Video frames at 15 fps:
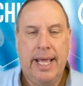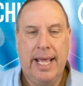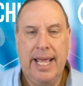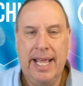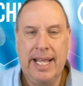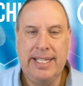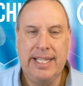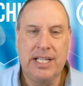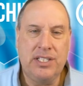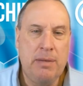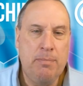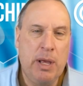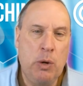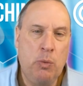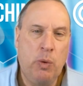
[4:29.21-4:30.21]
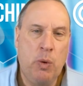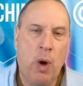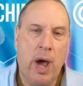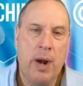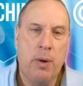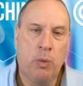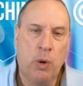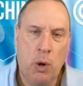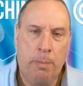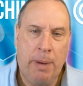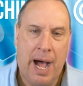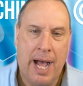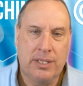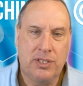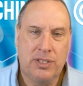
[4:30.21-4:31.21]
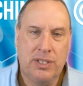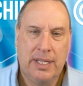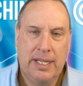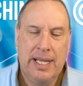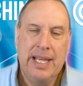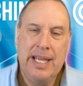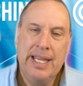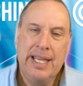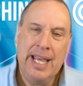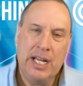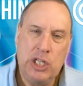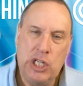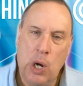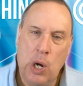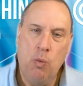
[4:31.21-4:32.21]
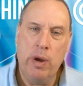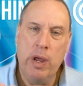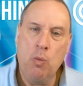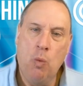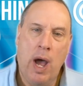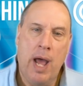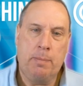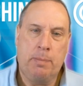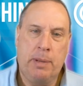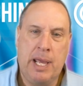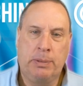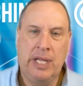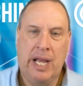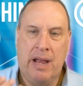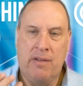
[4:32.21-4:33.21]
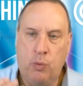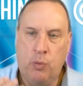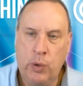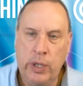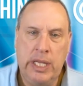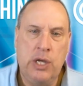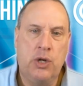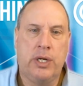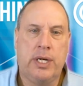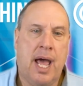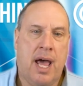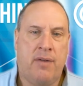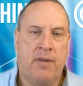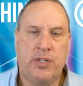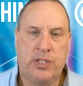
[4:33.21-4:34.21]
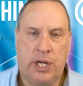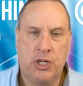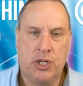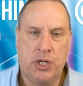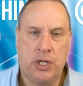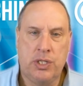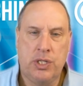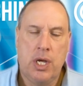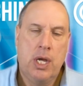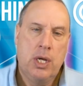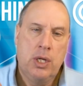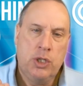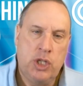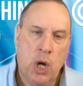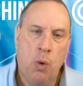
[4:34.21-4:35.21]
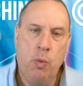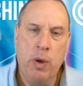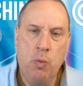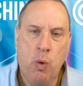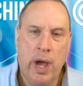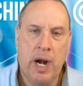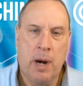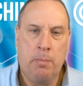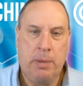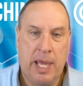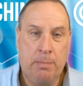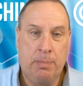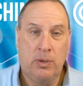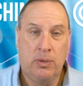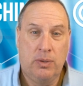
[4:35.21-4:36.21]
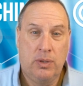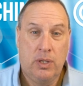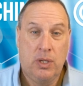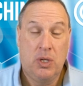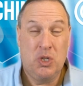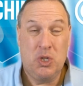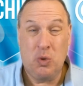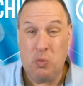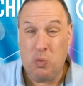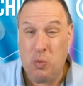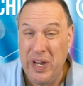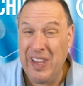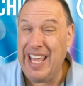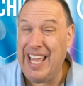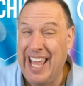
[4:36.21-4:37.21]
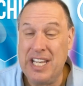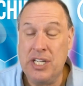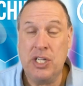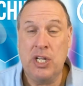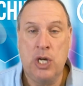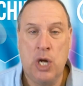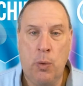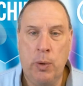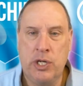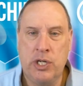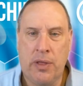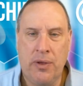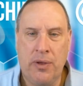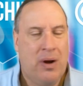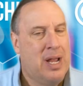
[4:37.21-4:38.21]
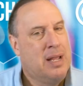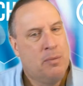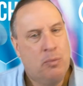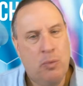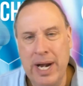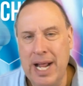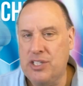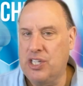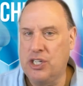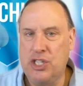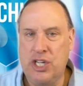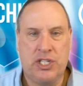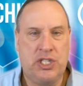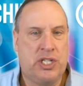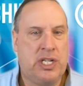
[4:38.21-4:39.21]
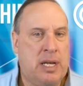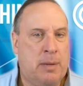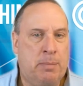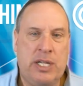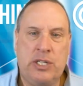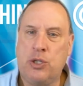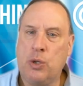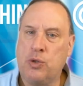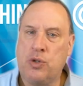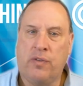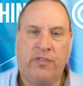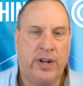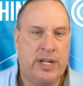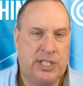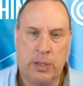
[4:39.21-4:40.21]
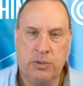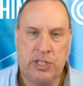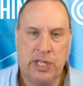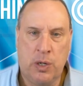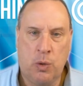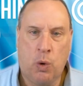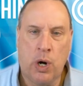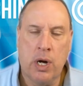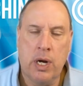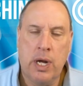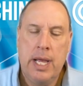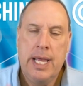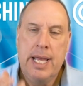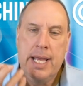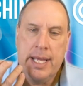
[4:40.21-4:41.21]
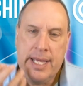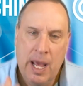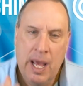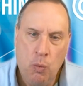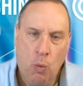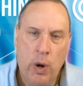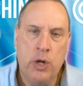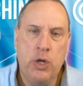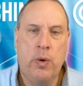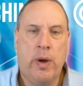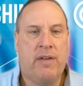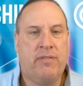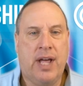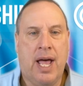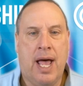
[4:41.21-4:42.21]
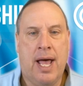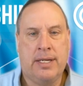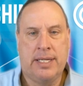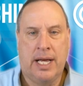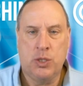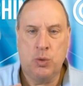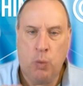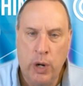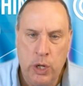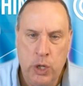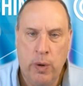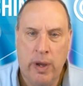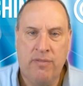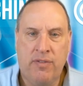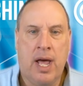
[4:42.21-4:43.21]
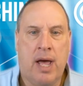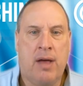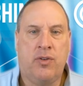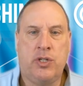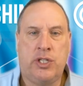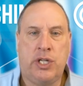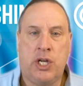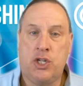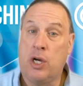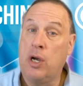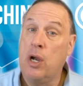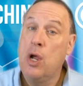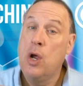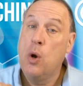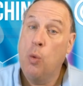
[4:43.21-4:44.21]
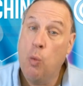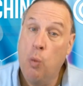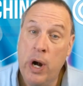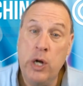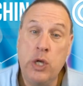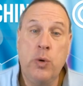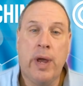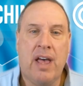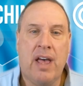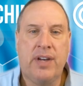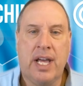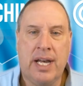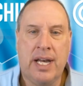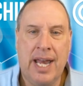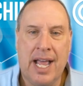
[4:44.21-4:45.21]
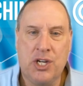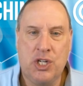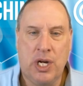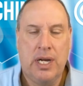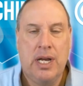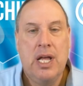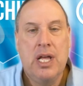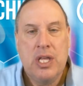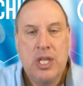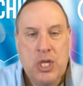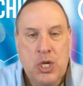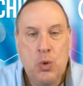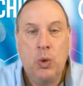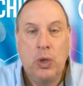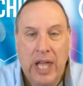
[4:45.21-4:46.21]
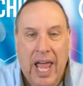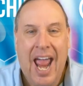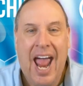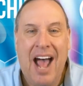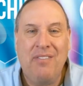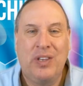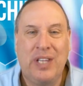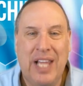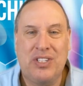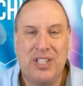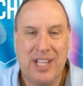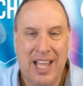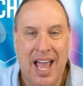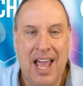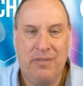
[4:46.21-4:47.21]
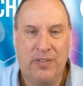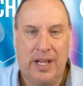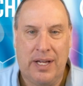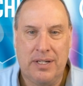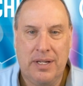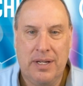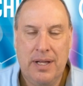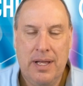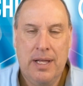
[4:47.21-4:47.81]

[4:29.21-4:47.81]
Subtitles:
It doesn't mean we want robots. Yet don't we want people to have really good conversations? Don't we want our people to really get to know each other? We're not suggesting to be social friends outside of work. Yet where you have context, where you have conversation, where you have connection, you will have less conflict.